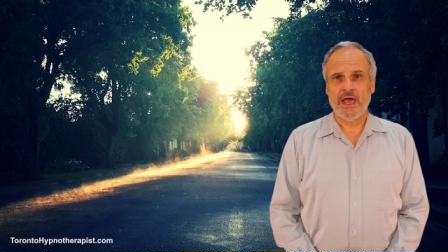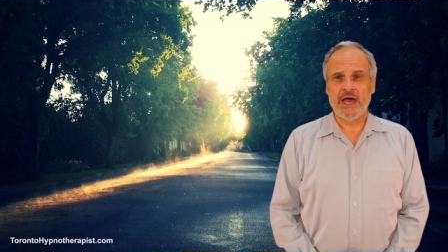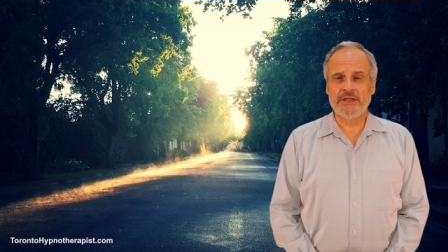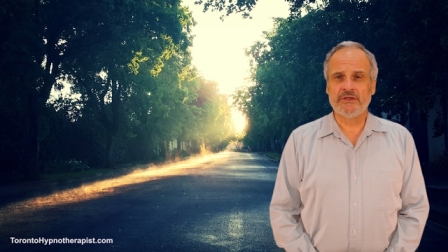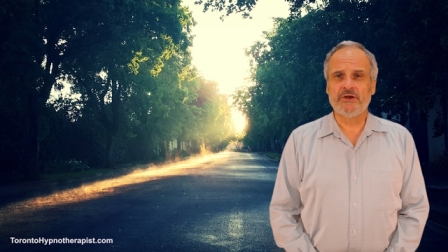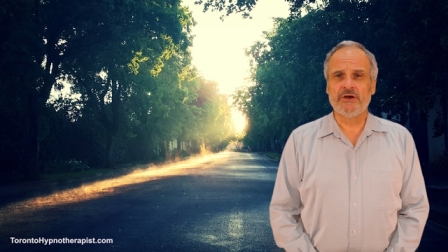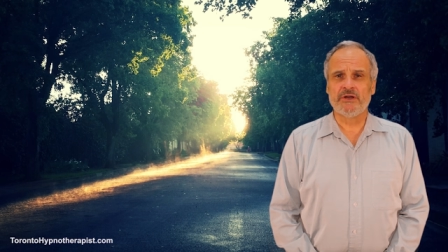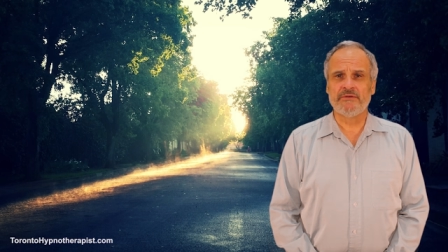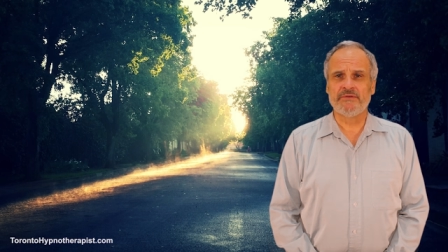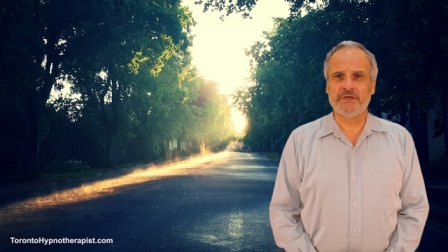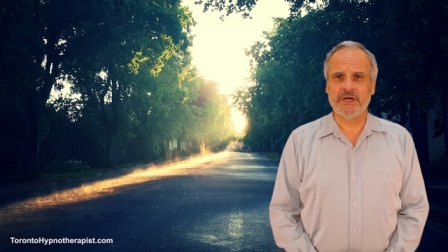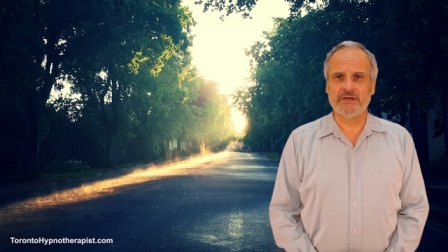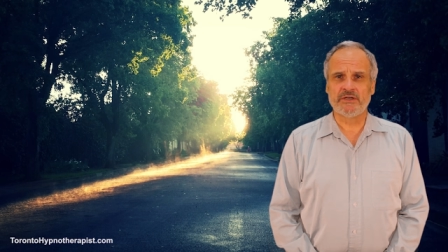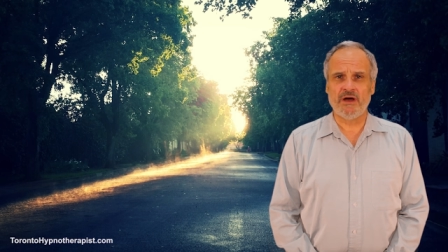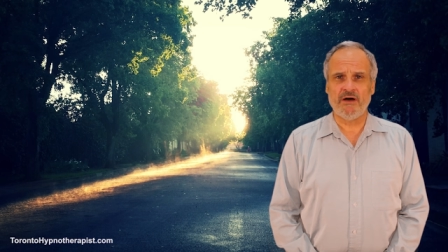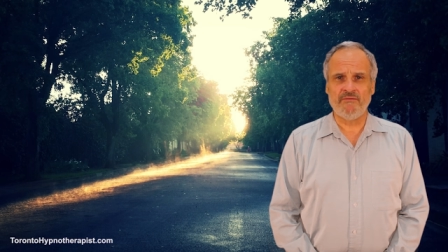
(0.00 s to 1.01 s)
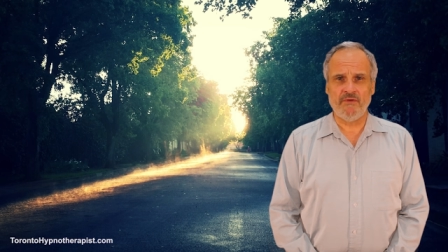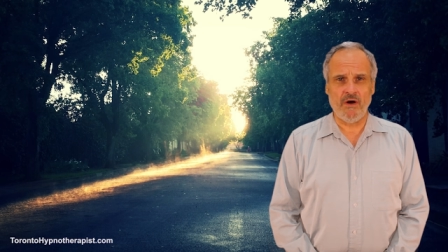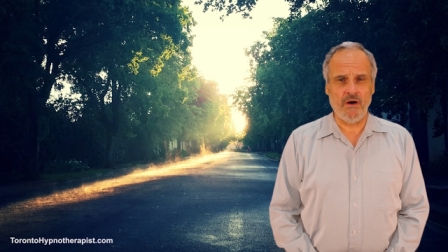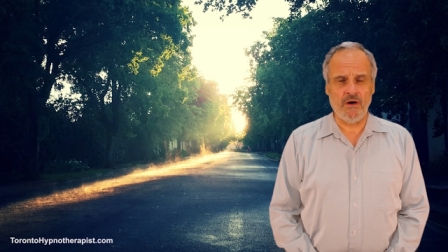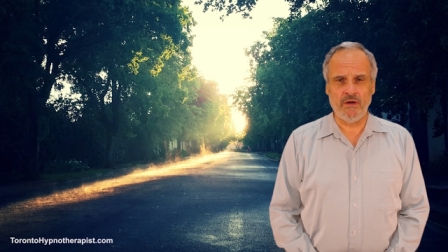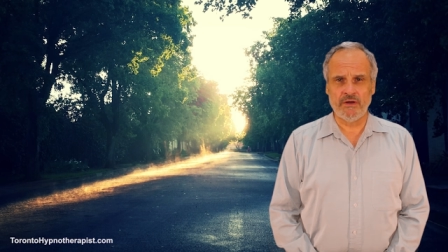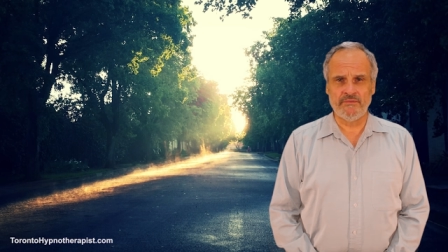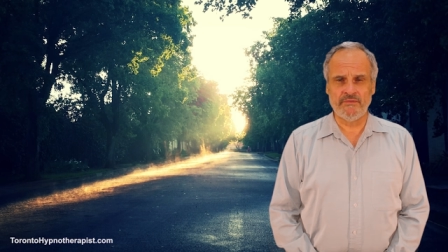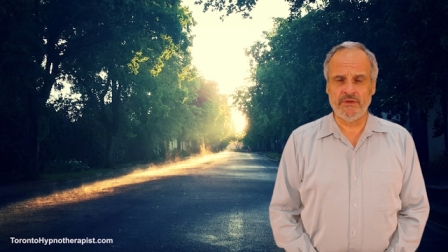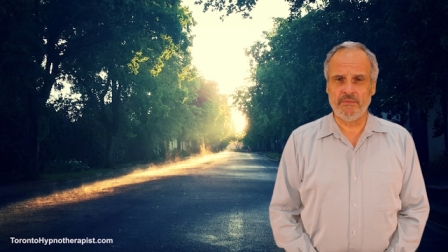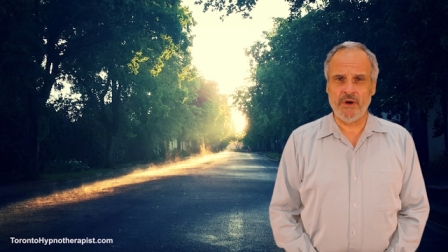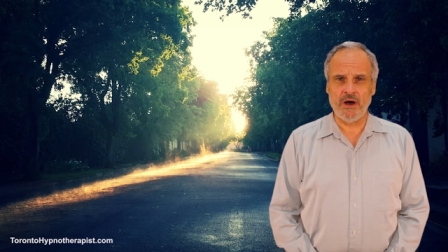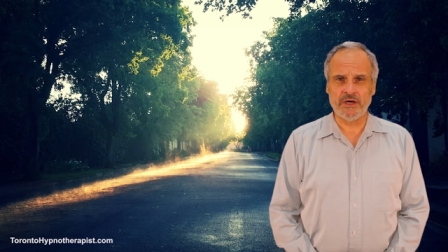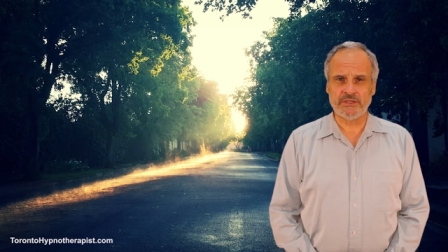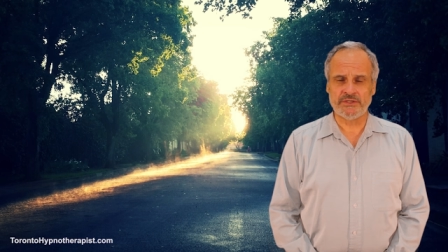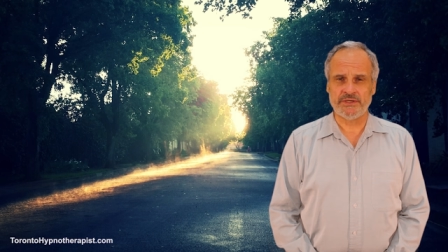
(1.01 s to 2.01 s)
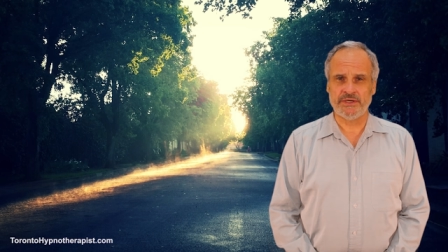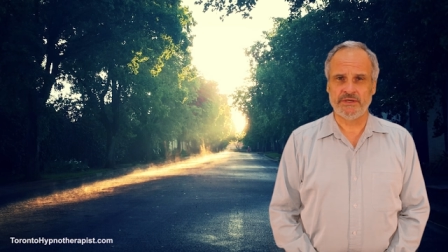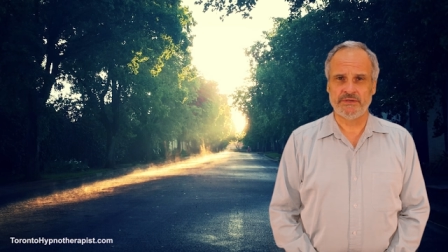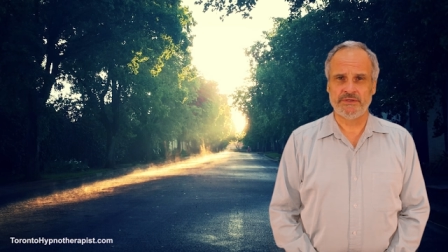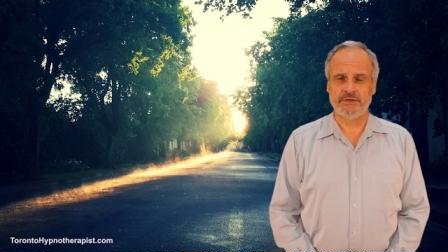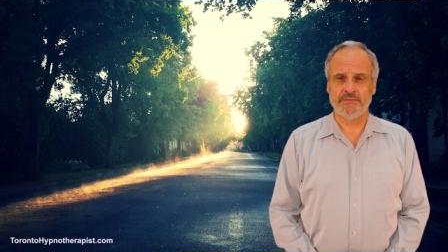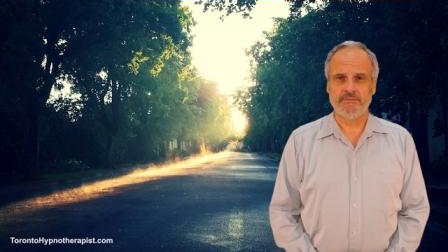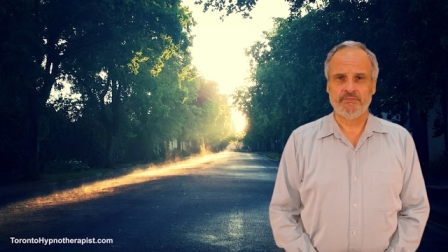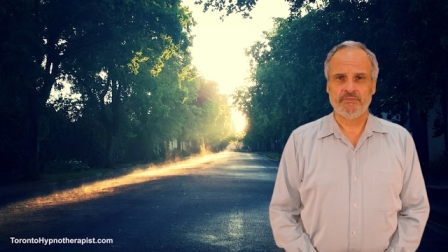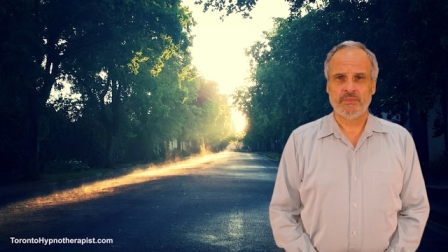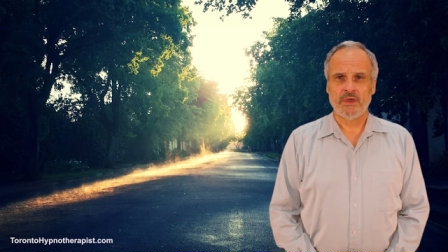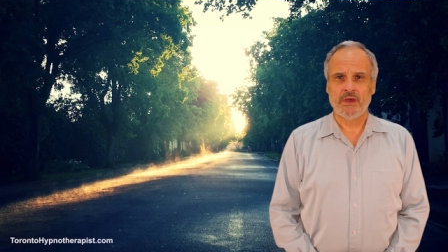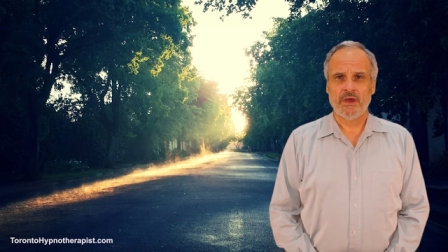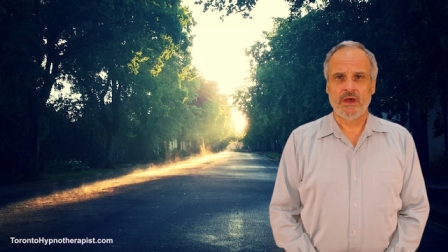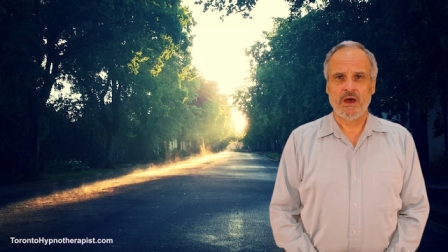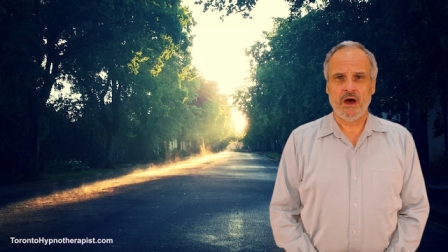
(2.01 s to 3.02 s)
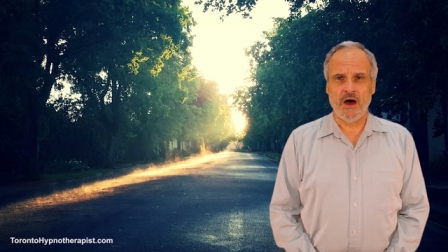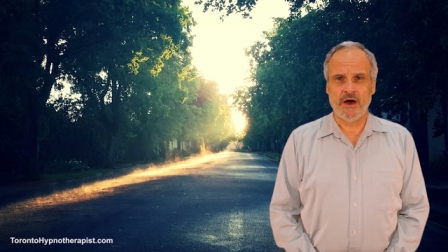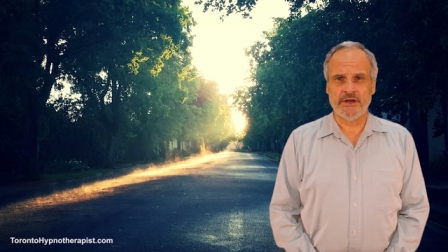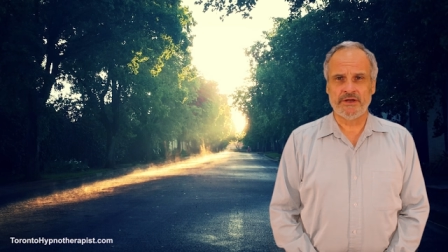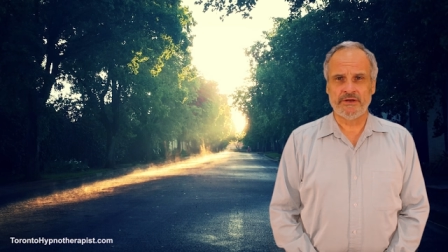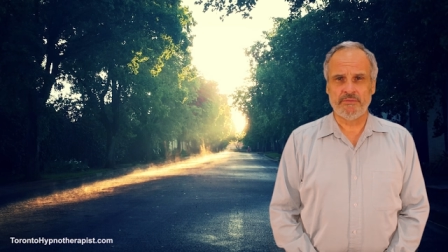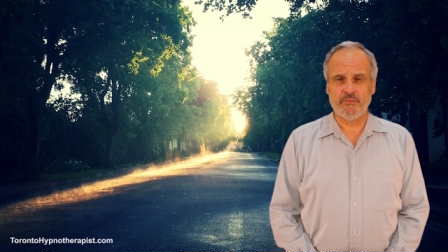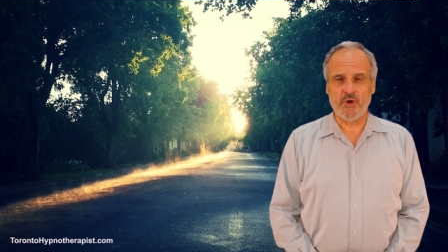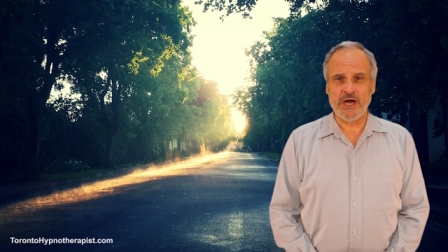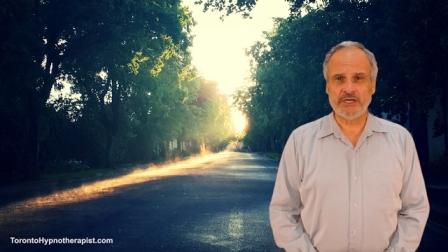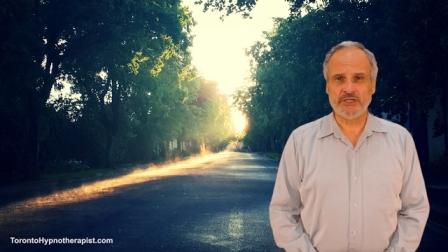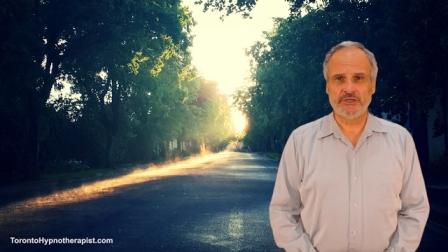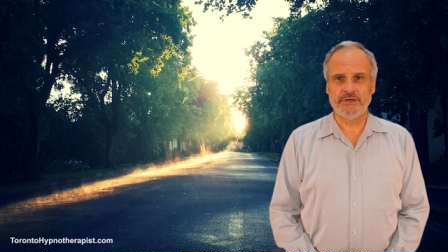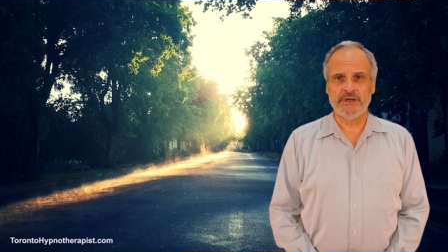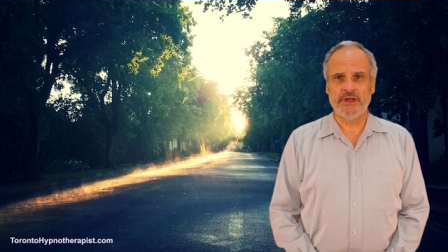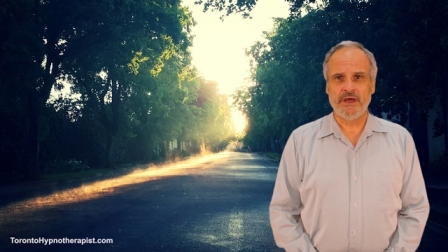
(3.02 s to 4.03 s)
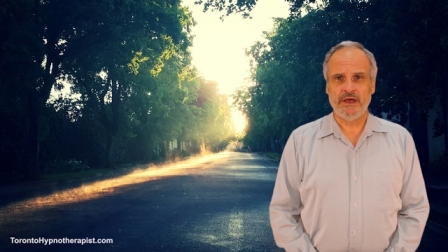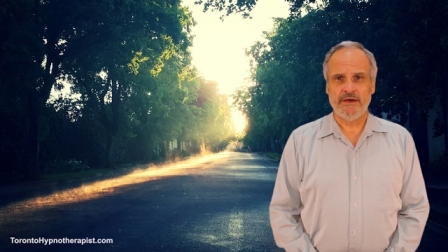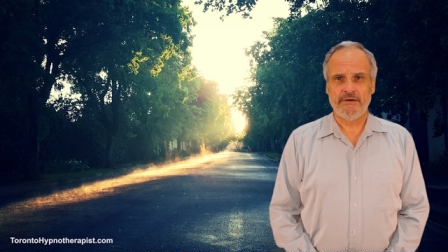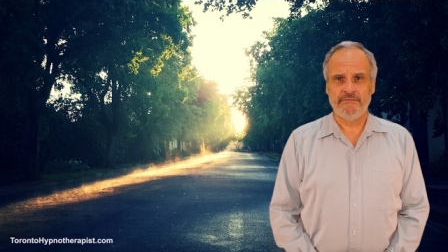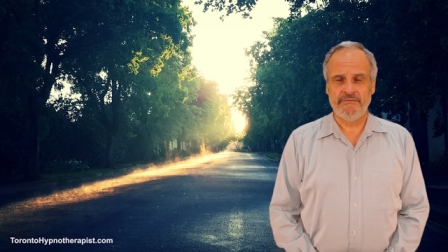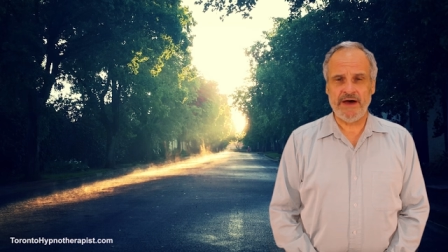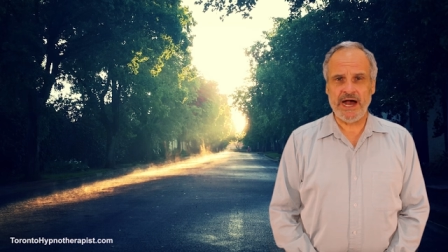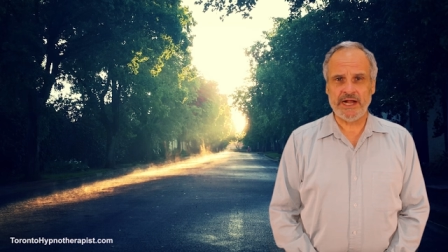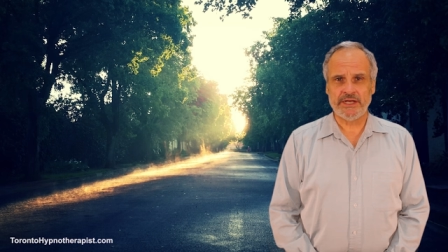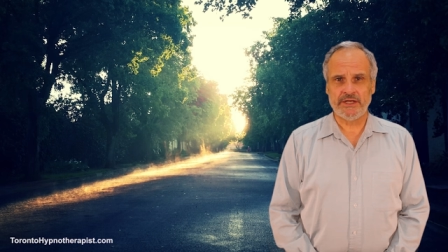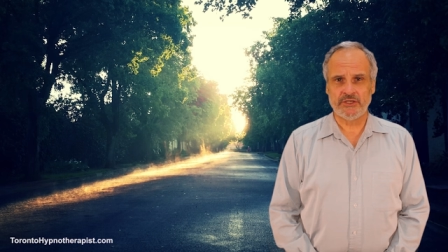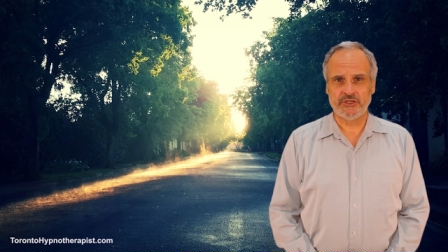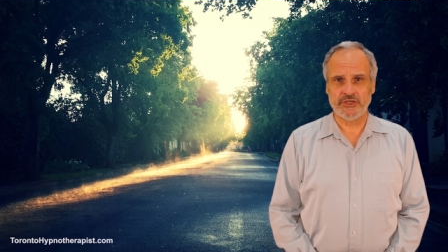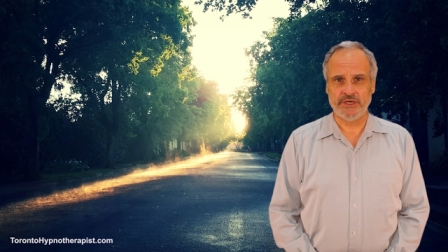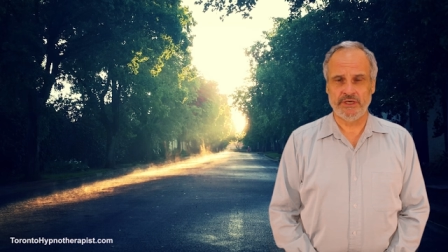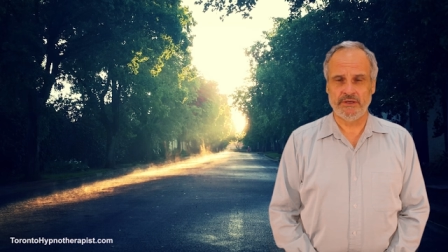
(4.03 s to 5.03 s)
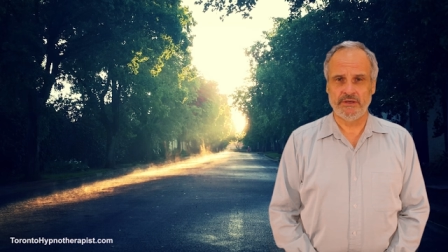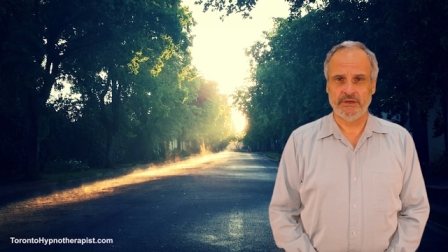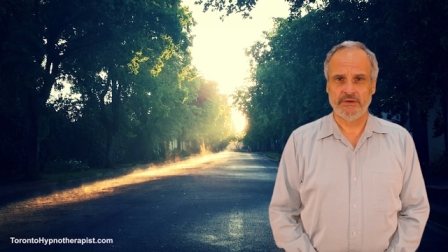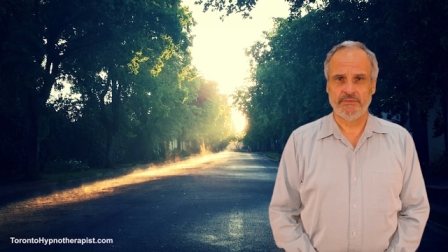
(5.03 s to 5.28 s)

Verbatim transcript: and could have ticked off all of the boxes on a depression fact sheet.